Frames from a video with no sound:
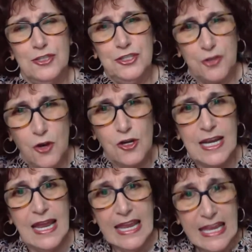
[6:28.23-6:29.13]

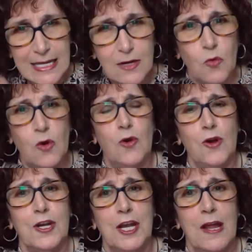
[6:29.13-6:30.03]
turn
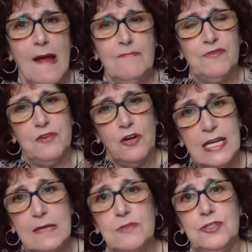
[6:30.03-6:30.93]
inward for
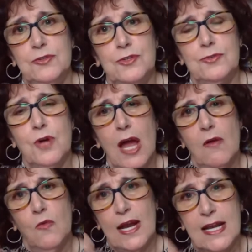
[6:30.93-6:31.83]
Him to do
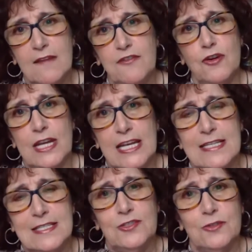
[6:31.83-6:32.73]
whatever He
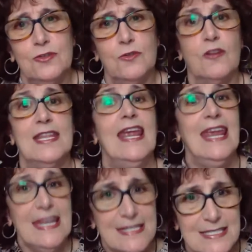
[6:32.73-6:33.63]
needs to do on the
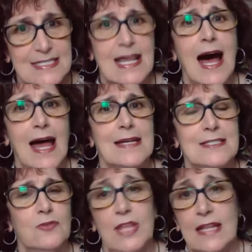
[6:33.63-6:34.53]
inside,
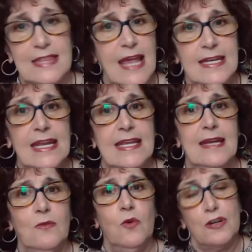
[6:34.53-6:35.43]
so that then He
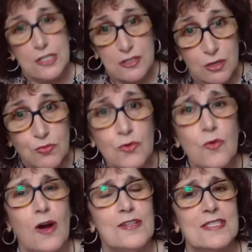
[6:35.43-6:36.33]
can work
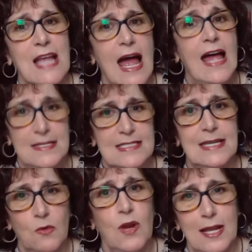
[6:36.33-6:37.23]
through us as
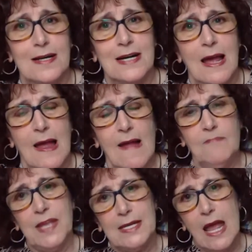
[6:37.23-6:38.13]
He will.
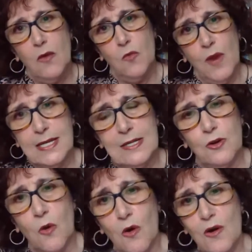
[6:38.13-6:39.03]
And when the
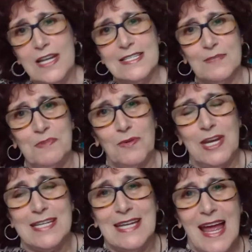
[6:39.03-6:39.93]
Holy
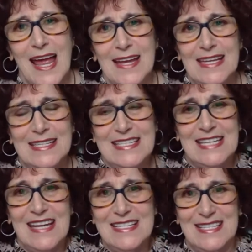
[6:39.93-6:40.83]
Spirit, He
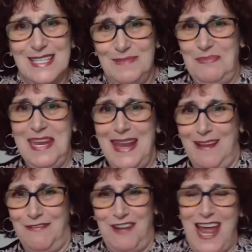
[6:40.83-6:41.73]
takes His big
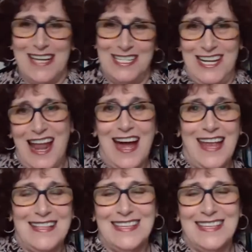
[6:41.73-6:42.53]
flashlight